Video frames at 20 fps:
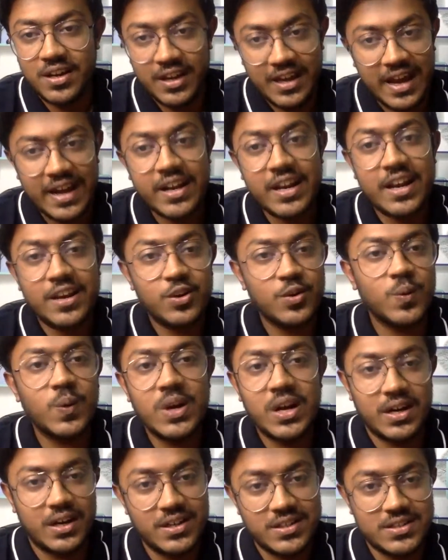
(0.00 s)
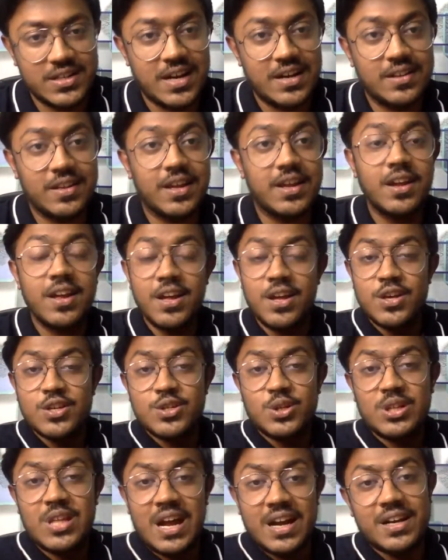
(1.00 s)
get, and you will understand there.
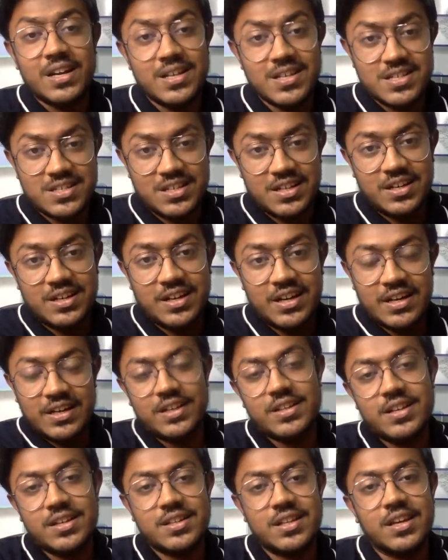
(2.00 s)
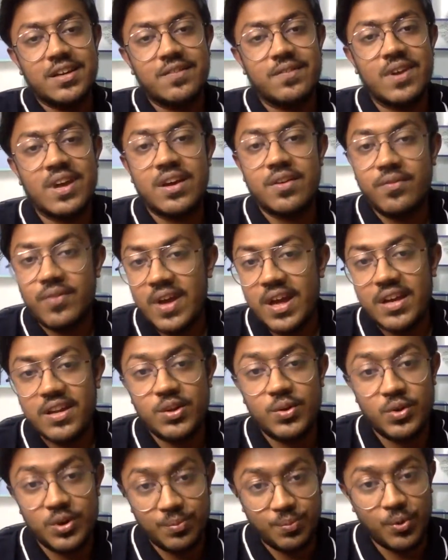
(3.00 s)
So that is another thing where
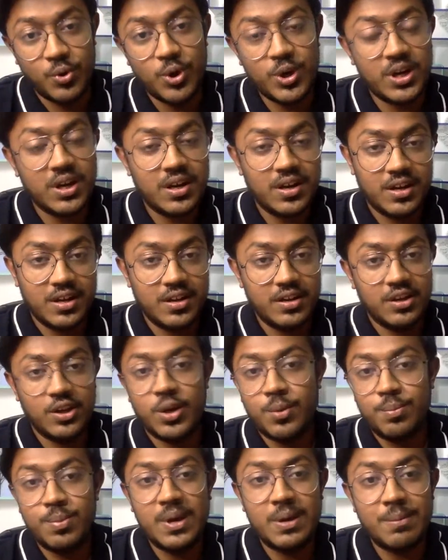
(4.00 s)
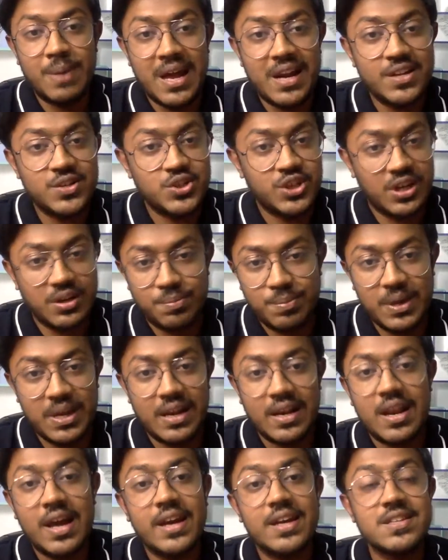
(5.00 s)
you report your balance sheet
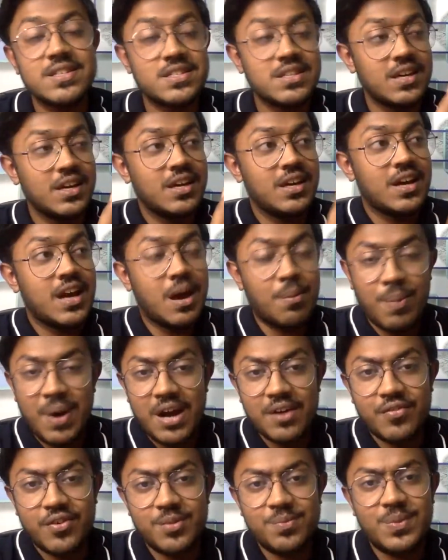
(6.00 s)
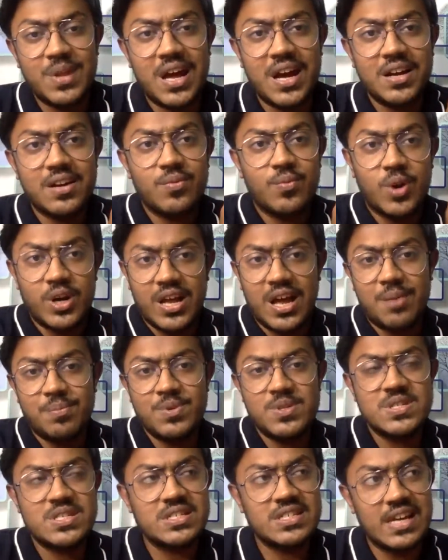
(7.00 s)
PL lines. Apart from that, what
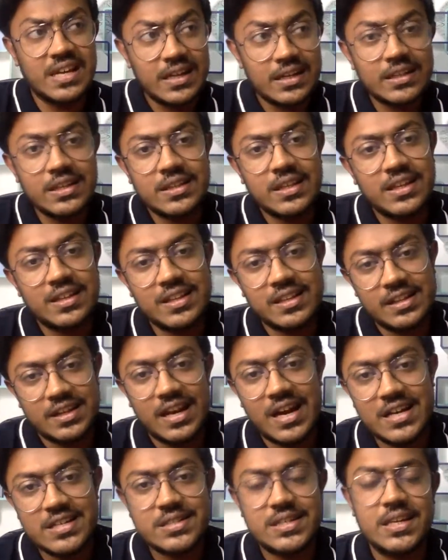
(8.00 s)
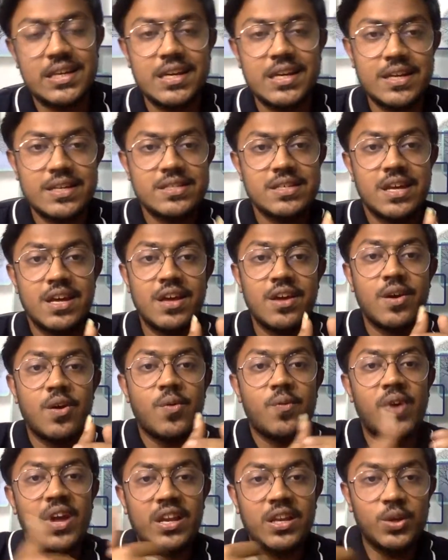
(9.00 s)
happens is another thing, that the last thing is,
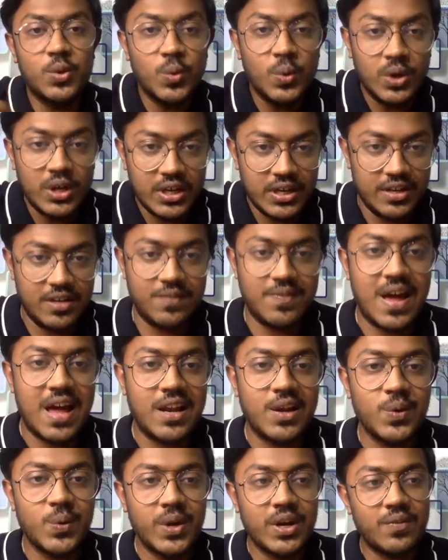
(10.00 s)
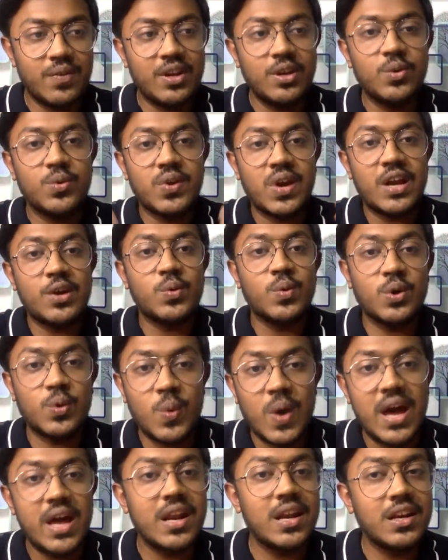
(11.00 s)
when you evaluate, when you try to
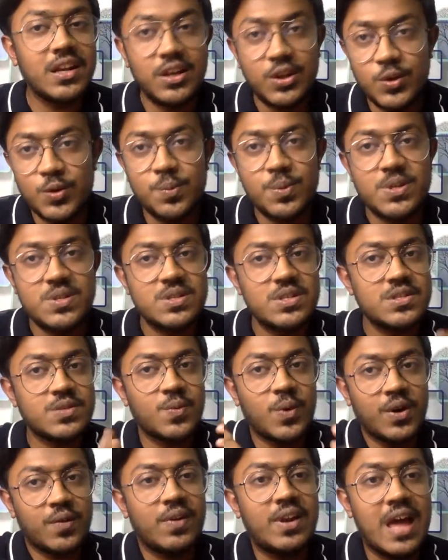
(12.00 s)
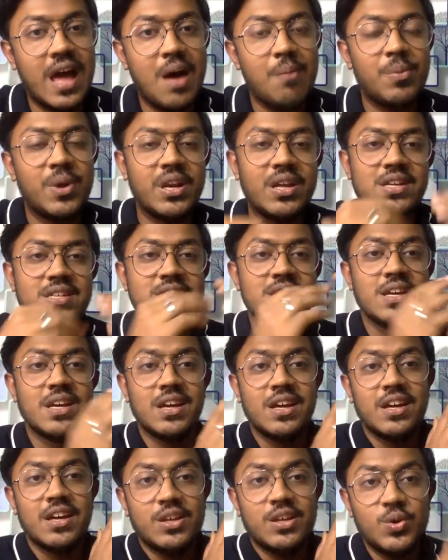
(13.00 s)
acquire any new business, what will happen is
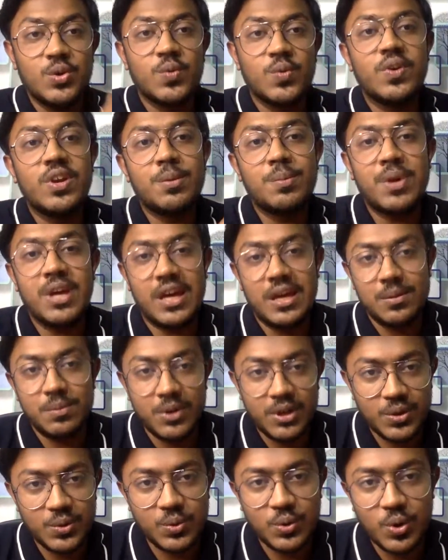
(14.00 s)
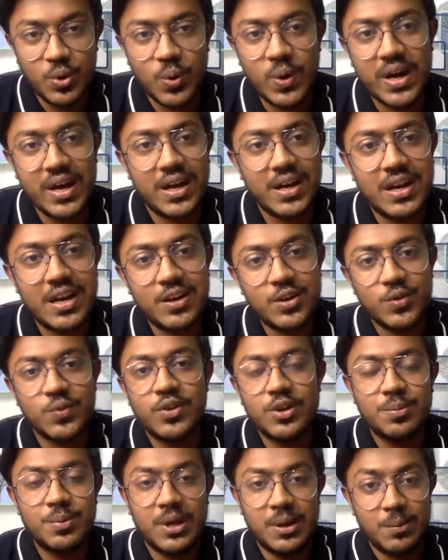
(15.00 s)
you will be able to go ahead and you
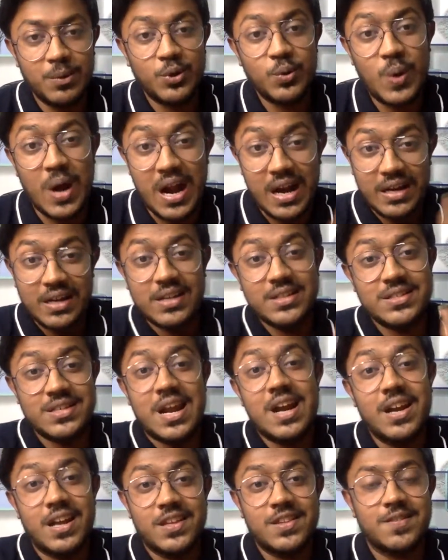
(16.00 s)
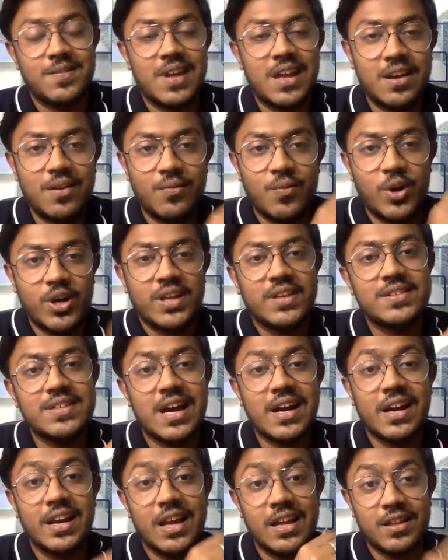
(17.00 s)
will be able to understand as well what
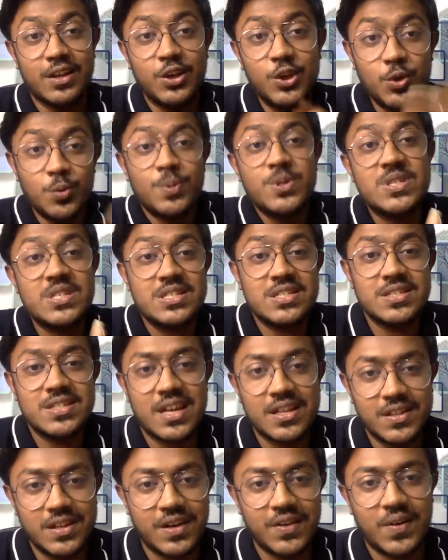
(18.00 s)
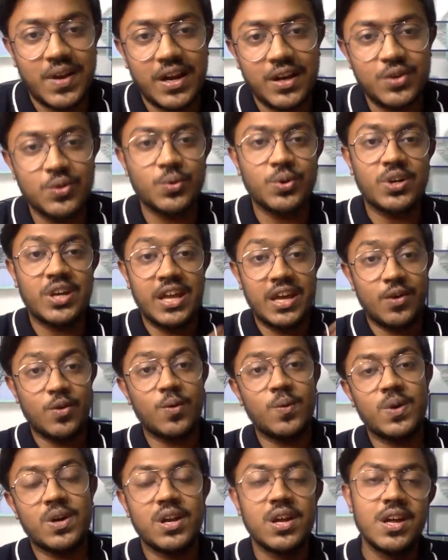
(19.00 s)
exactly are the new businesses that they're trying to take
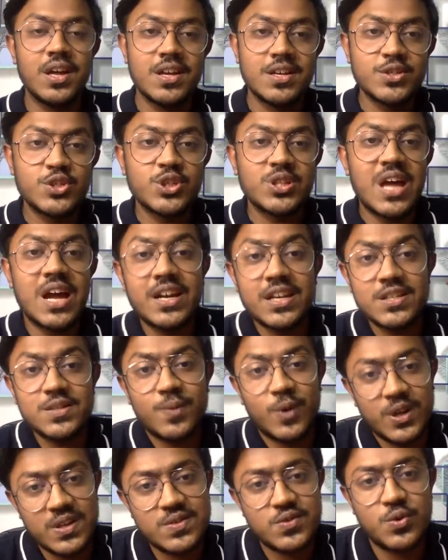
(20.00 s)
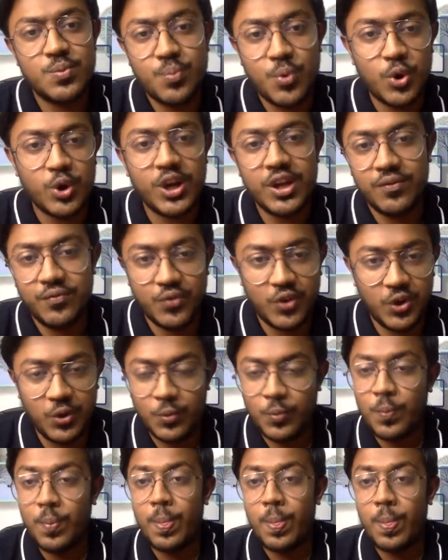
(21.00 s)
over. So that is what is reporting for you.